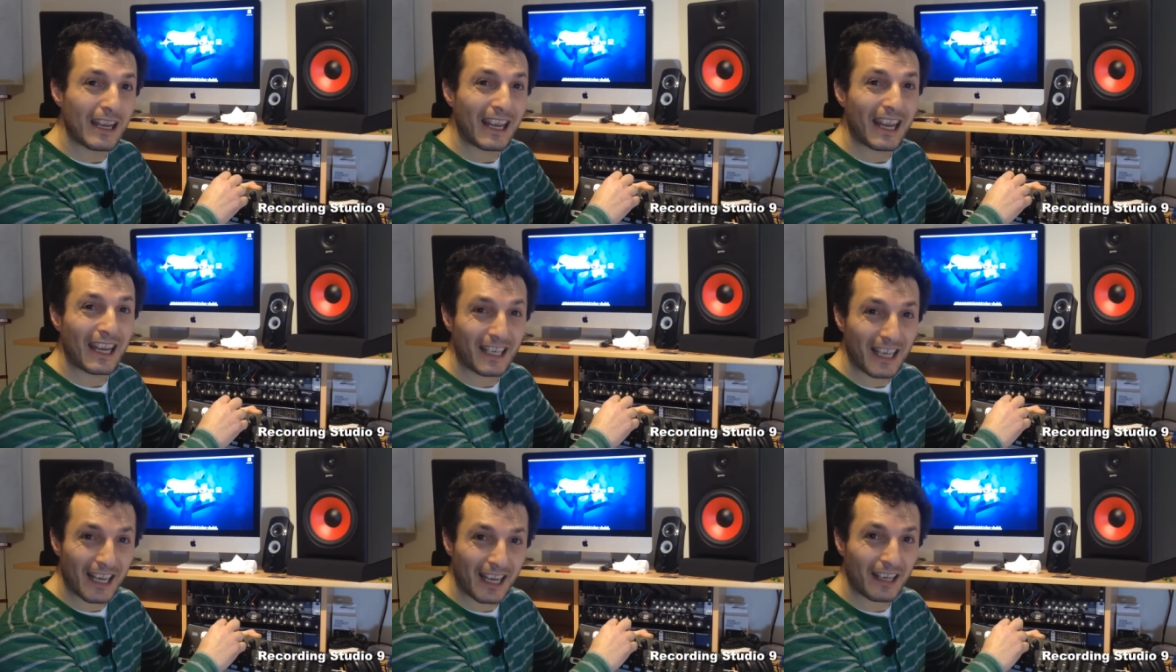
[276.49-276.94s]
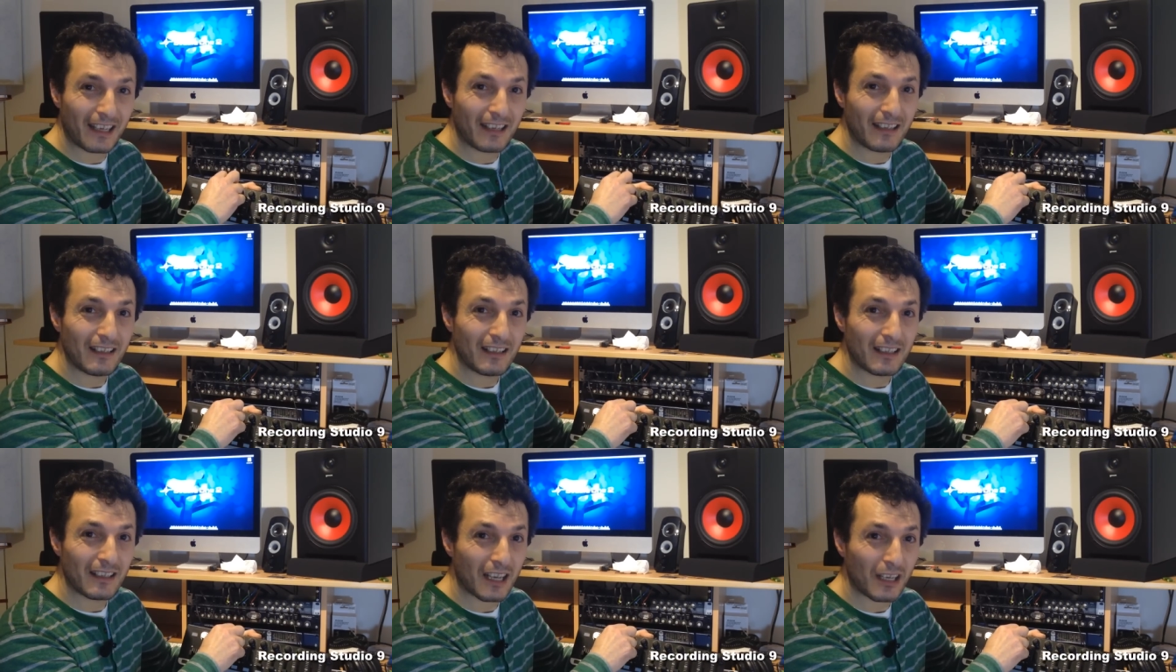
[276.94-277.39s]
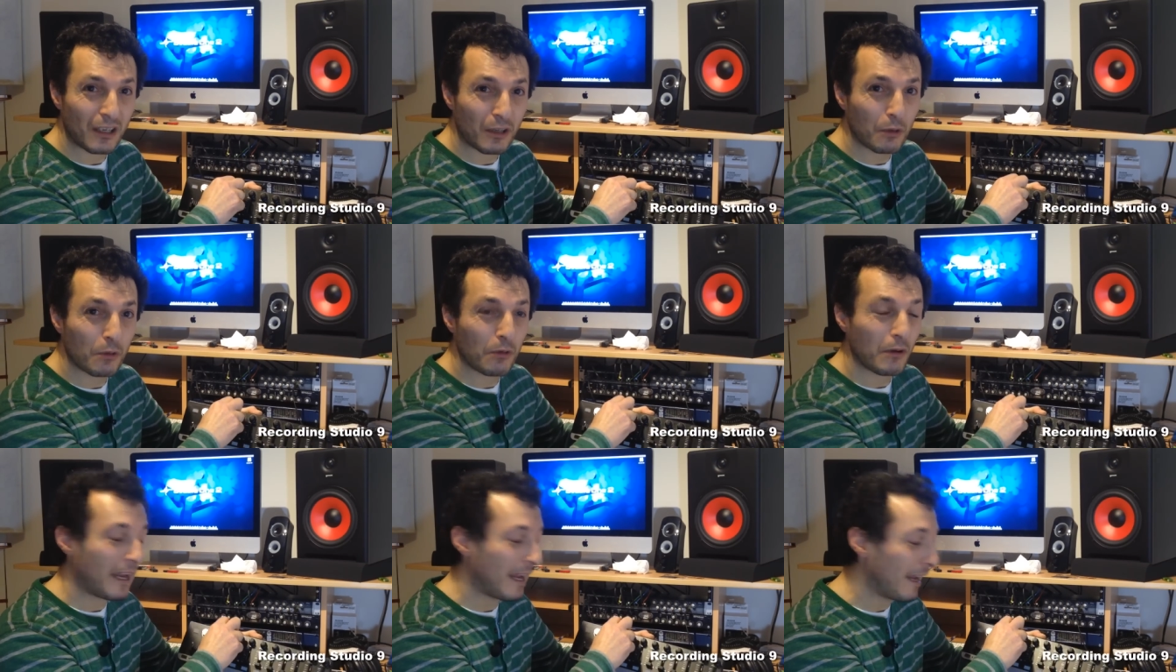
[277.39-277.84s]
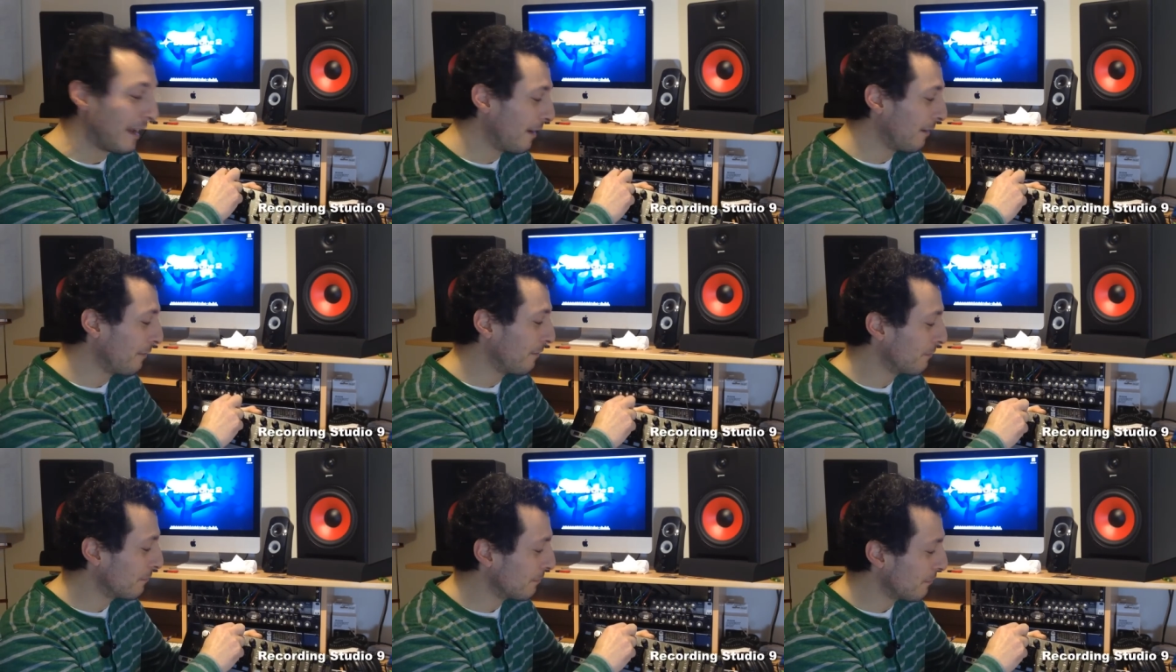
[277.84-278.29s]
again, they do
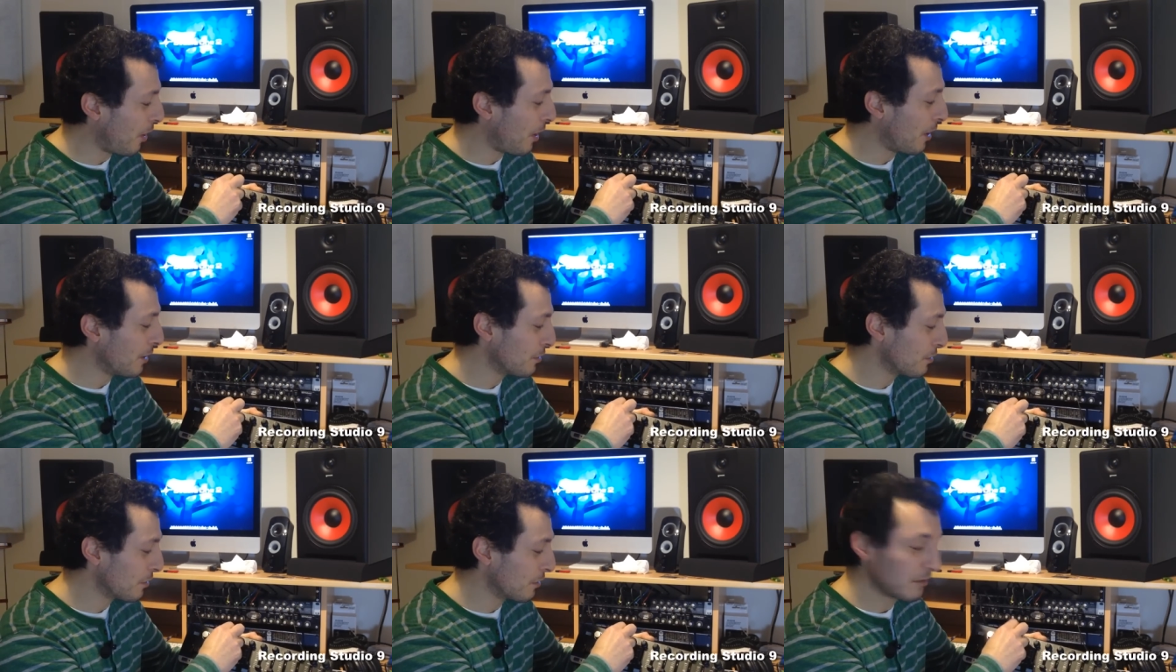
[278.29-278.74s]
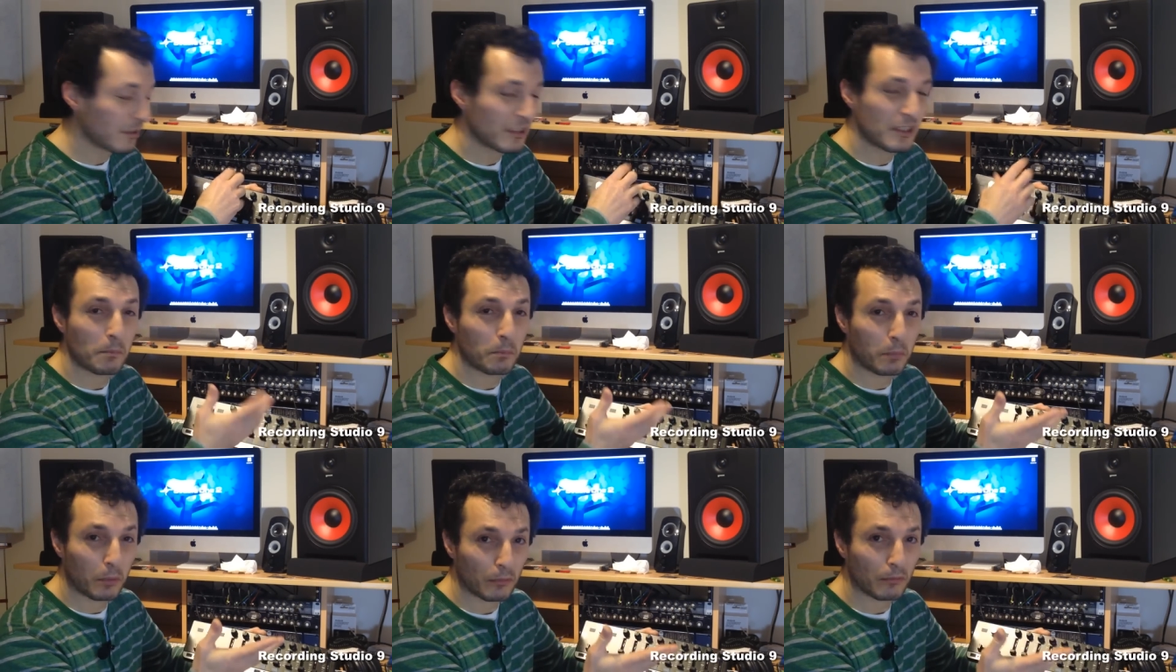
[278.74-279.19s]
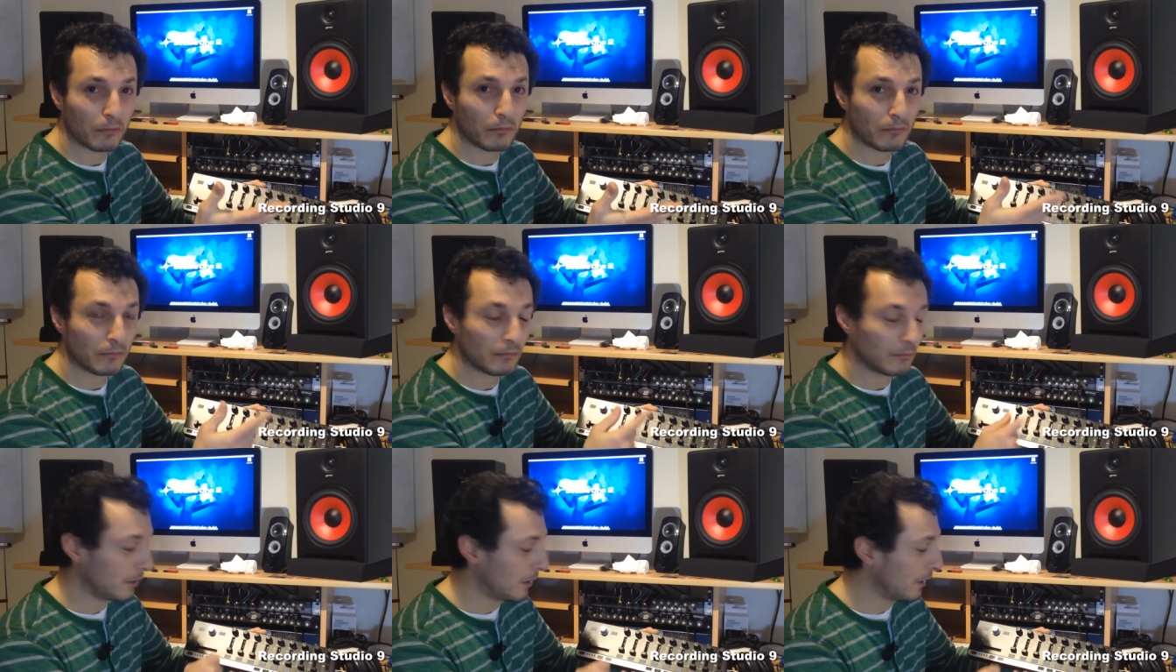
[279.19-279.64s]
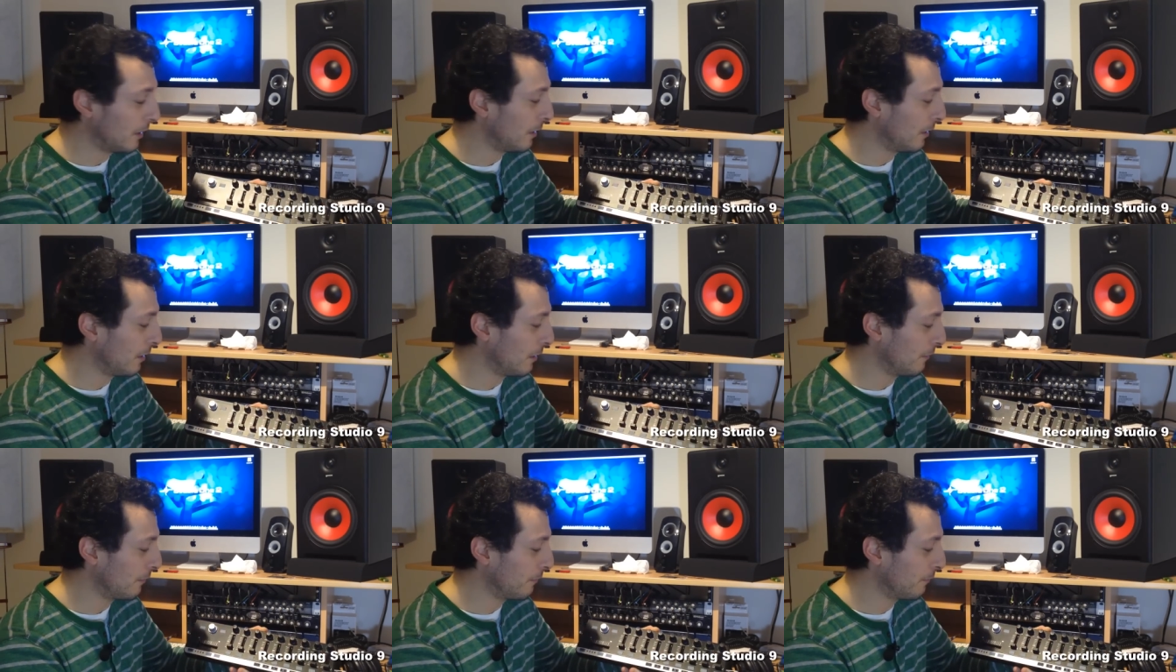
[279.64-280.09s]
have nice, simple
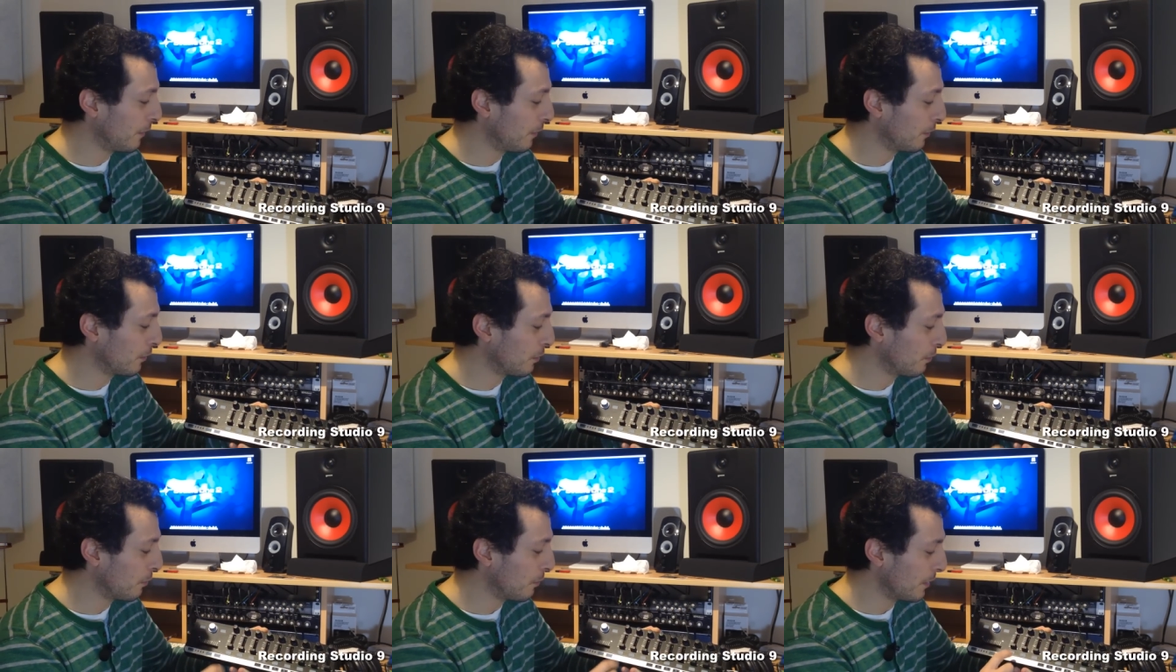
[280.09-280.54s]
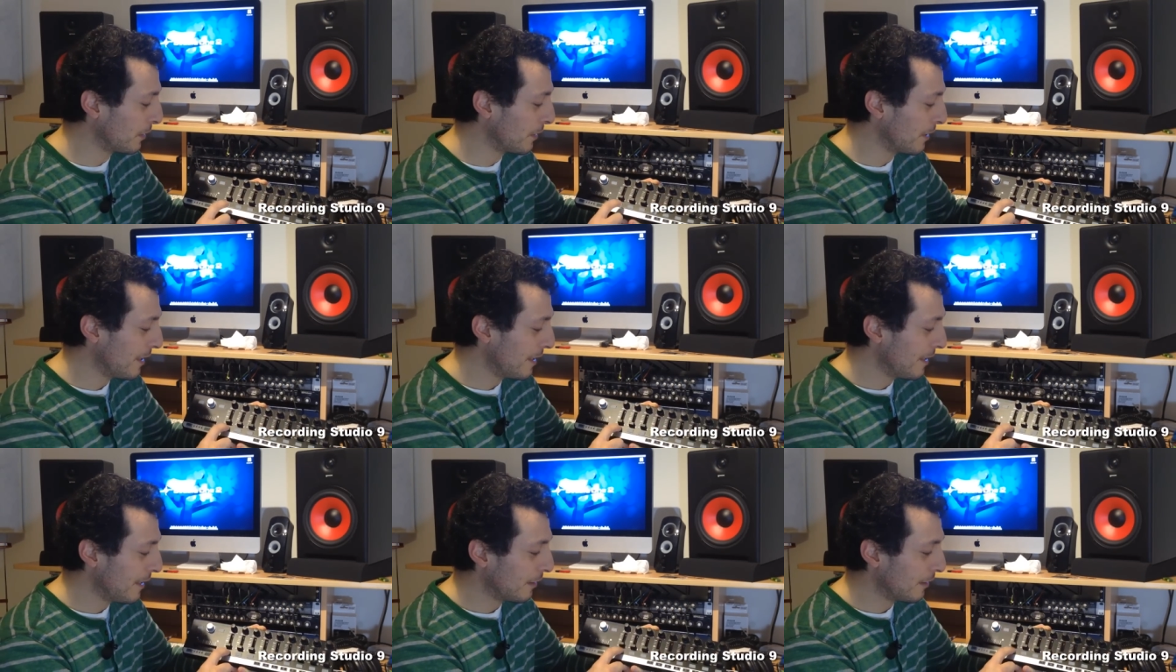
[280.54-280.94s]
feel to it.